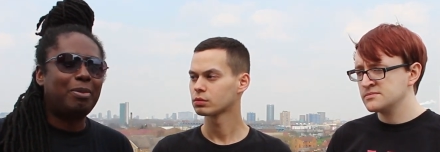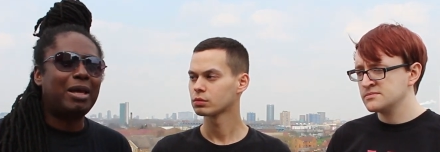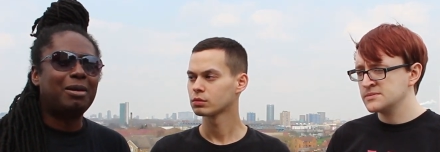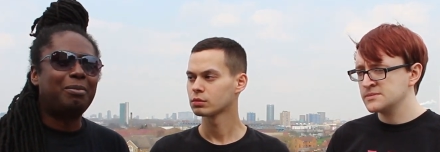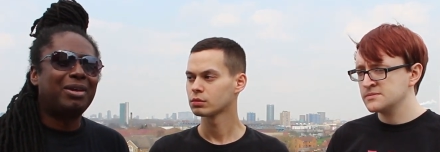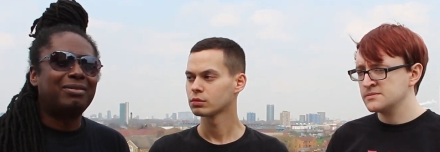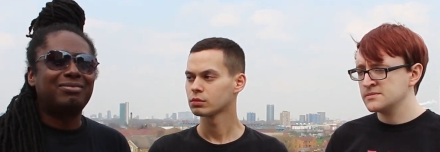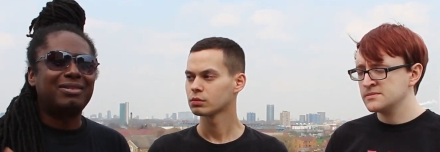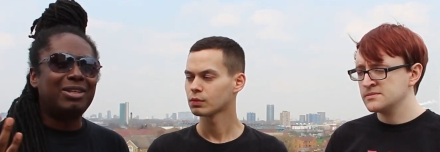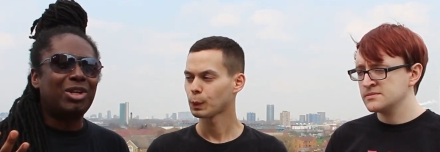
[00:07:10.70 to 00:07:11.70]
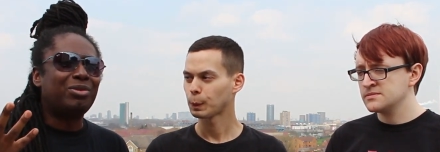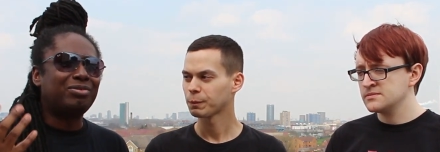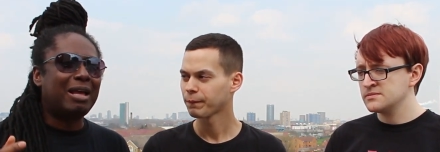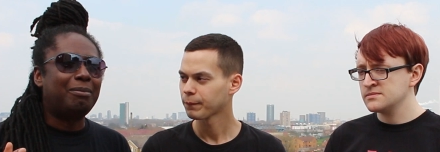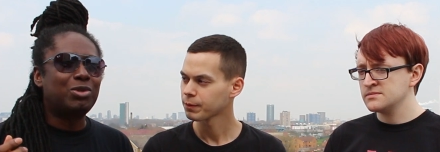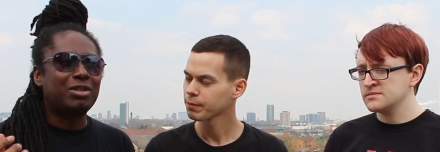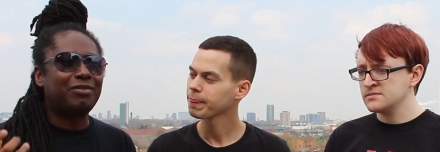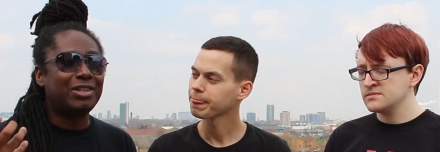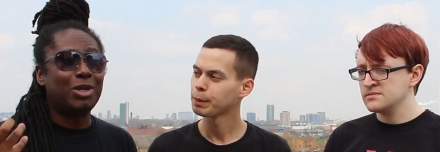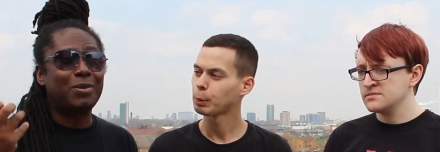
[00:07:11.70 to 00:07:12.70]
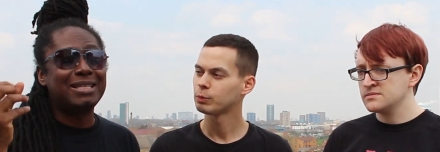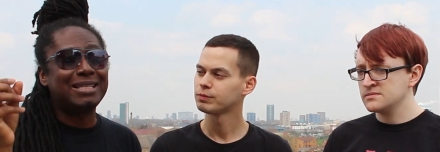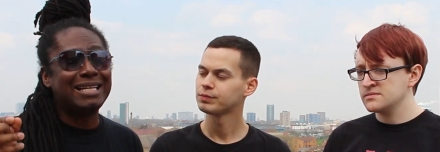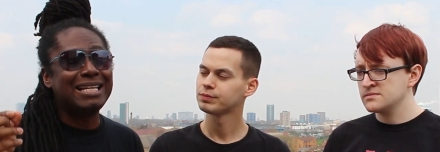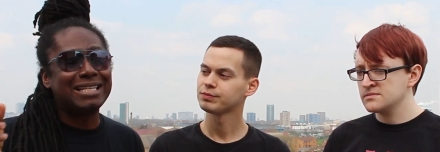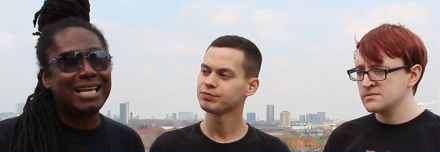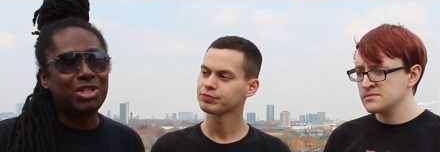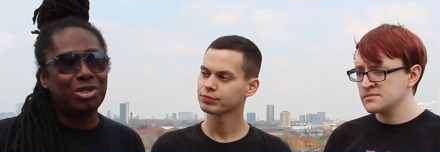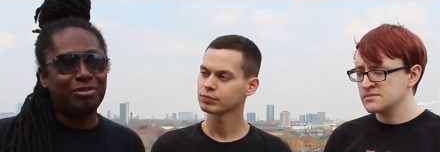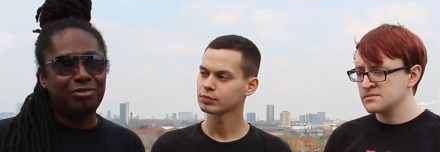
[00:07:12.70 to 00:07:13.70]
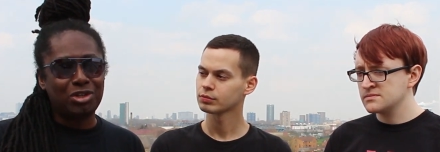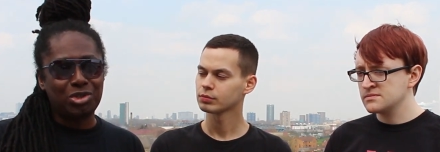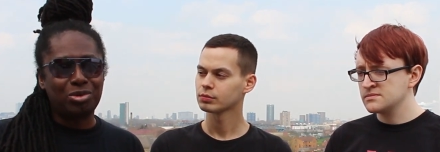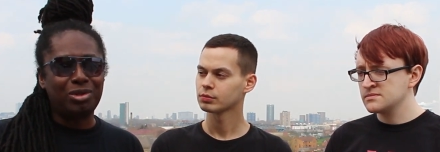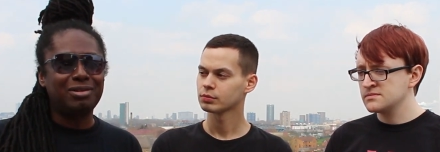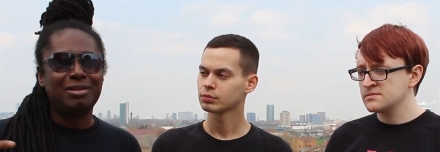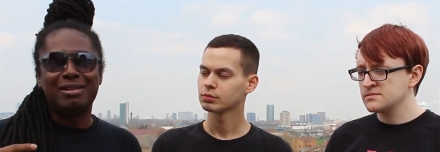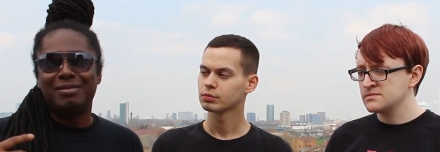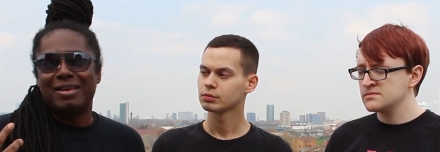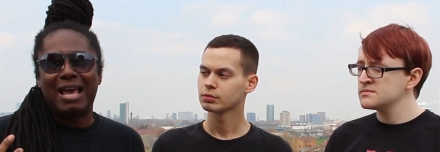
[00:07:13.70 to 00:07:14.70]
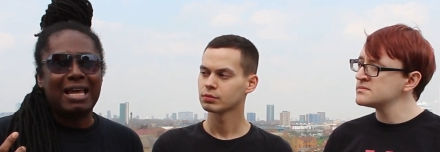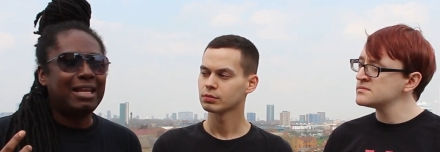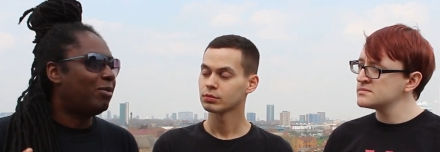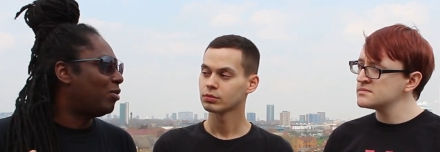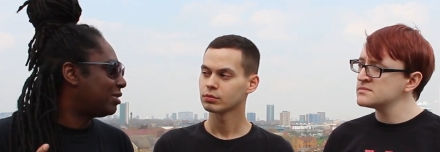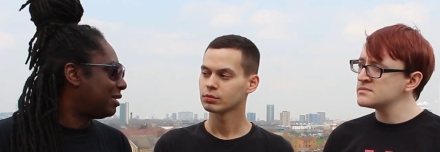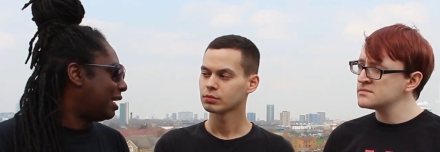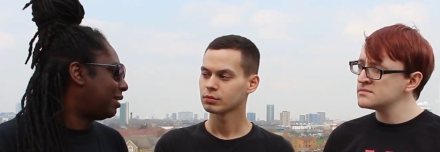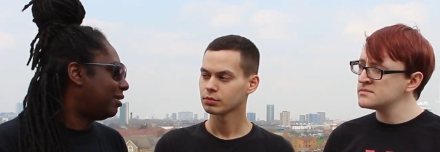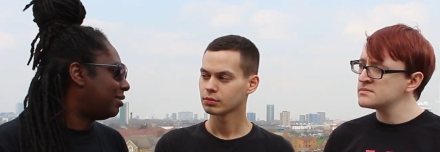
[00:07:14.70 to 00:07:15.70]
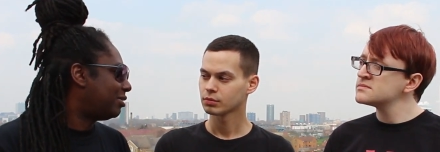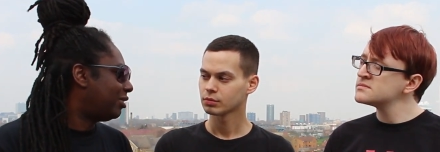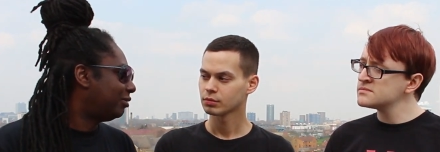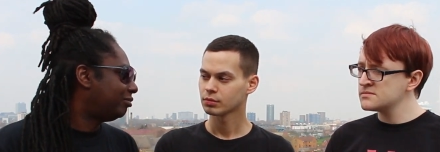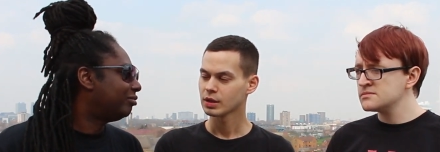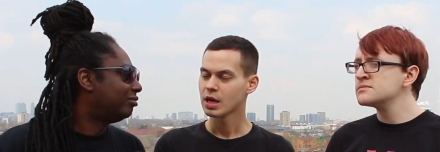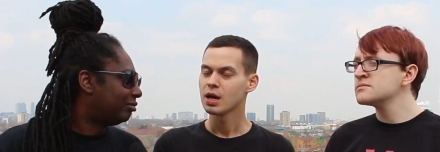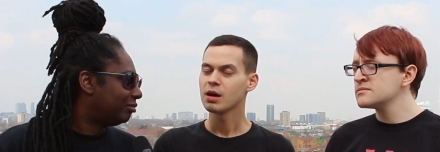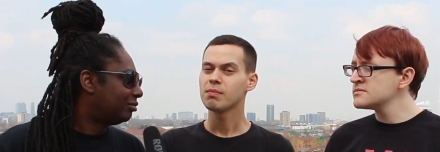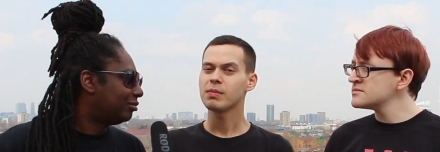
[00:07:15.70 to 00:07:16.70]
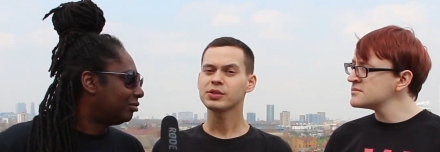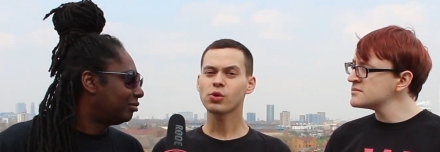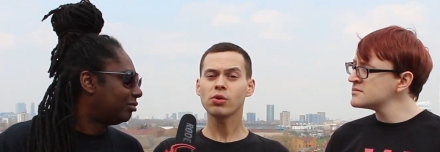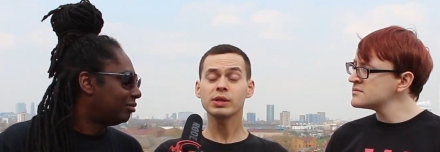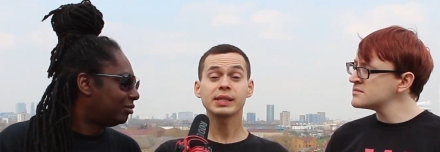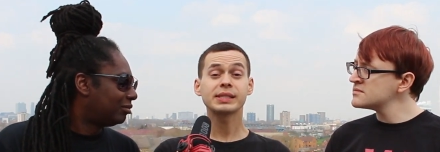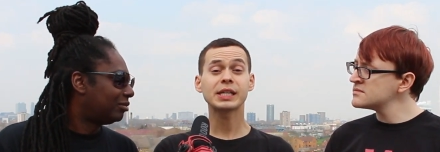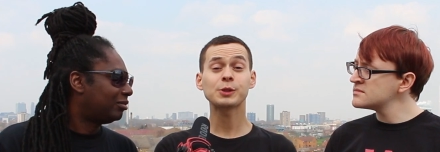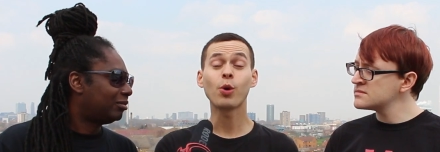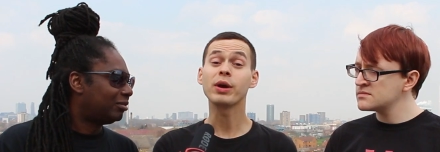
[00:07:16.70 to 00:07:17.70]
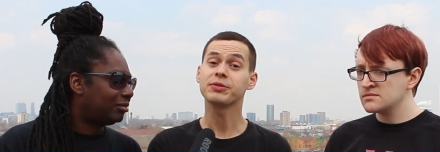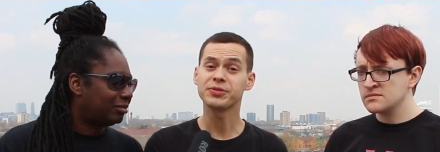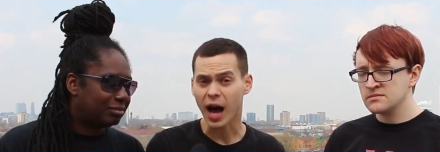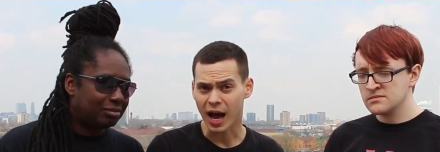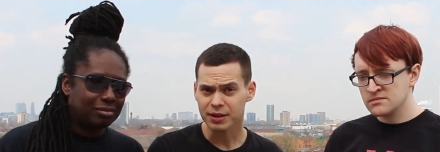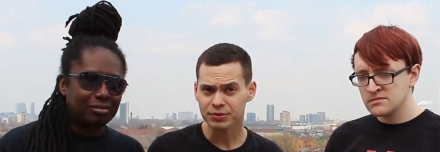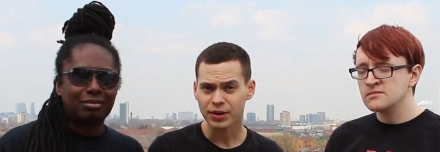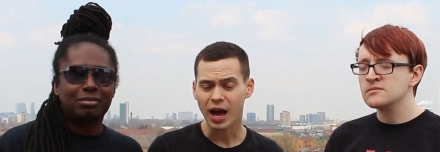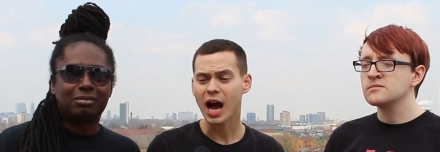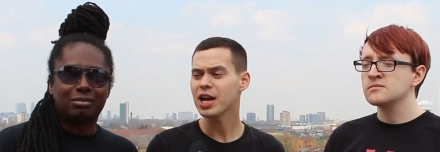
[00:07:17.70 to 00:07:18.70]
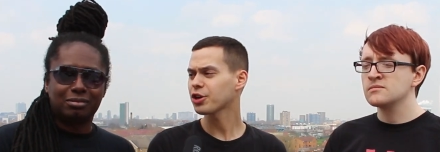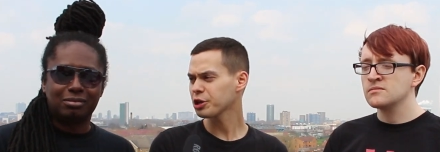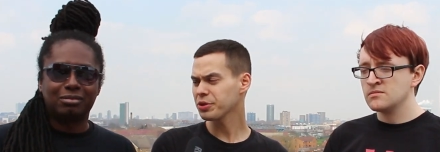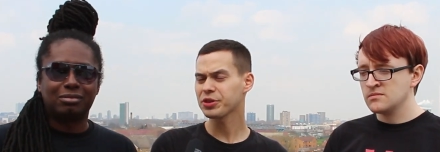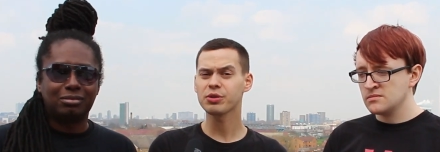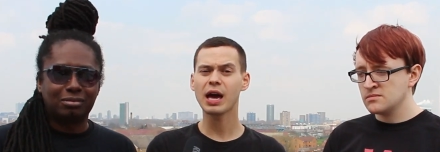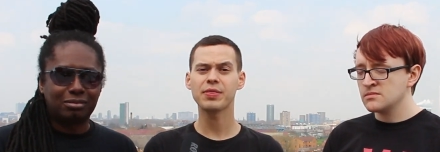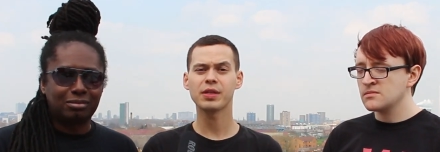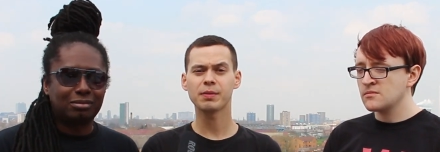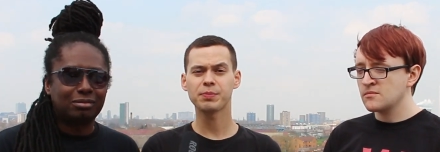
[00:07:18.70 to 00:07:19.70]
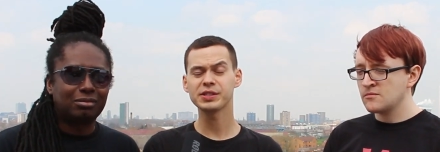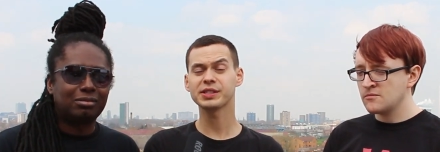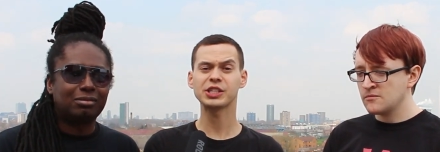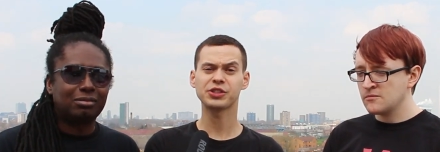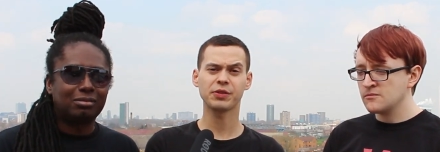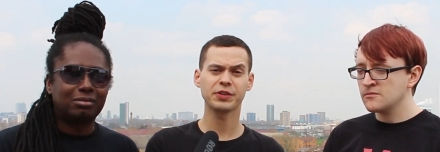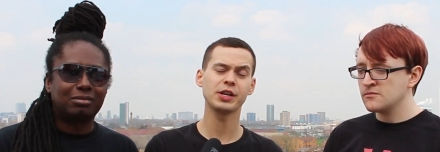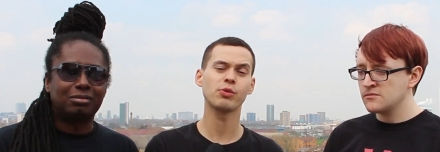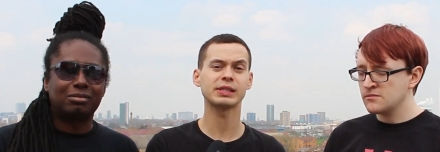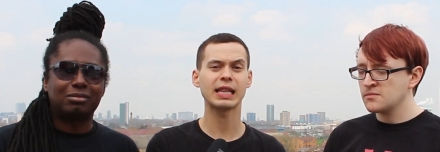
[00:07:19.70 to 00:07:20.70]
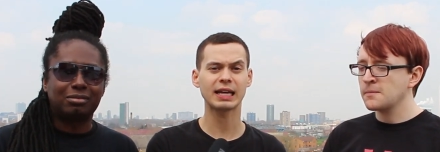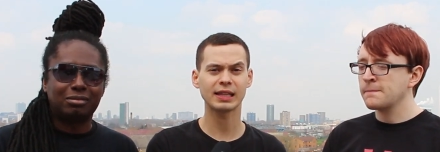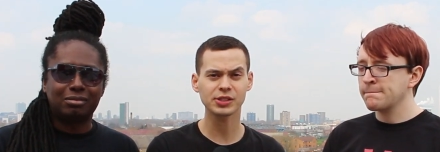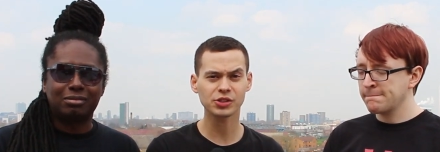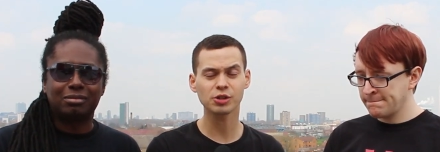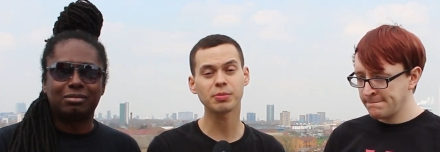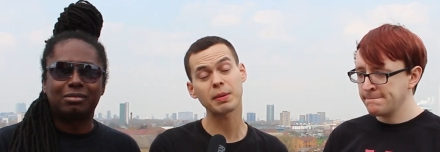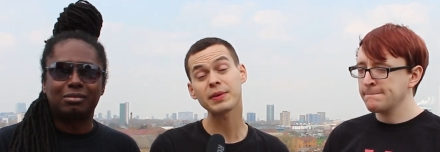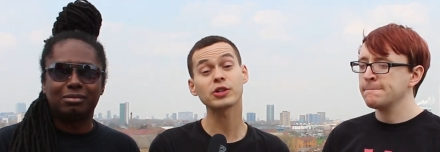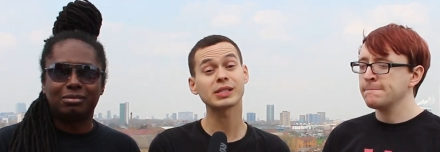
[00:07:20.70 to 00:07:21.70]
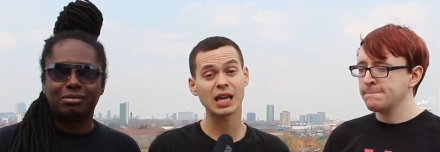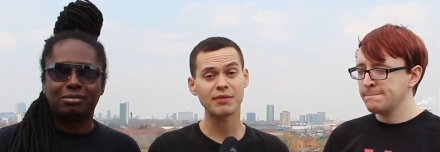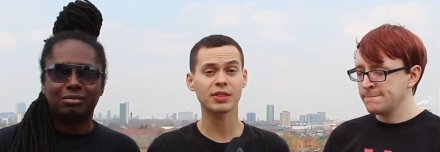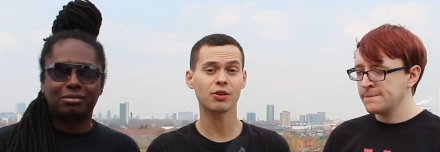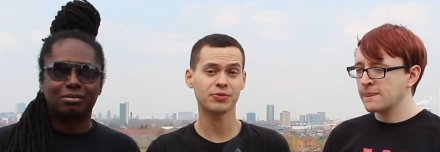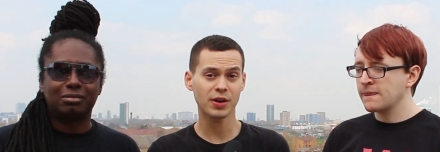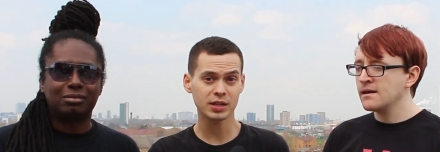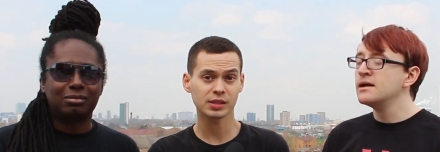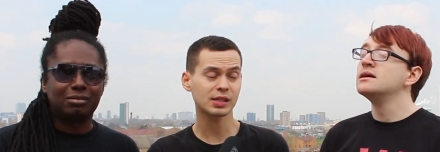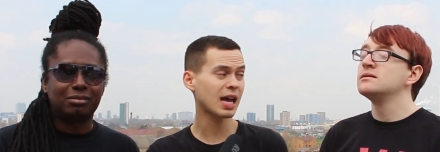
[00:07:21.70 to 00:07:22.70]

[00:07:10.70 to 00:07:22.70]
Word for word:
Speaker 1: better. But you know that music video is an indication of visual, and it was lackluster.
Speaker 2: My score is a 6.5. I agree with you that the presentation of the video was lackluster, but maybe they're saving their funds